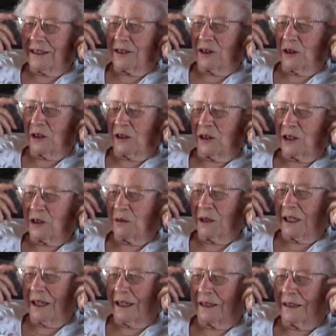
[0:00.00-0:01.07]
and so, of course,
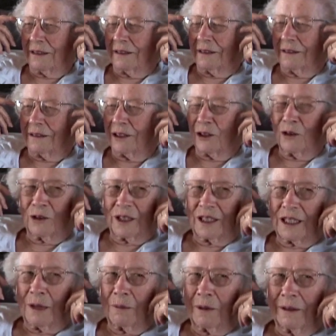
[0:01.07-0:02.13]
we got to go to the
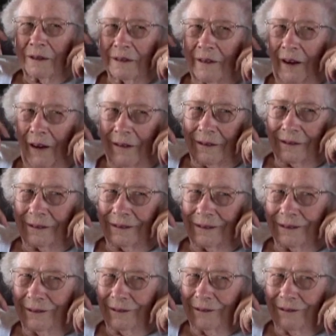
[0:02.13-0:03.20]
temple
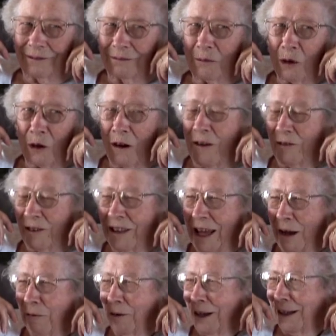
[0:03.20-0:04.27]
more often
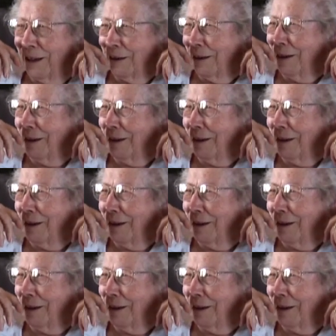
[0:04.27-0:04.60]
that way.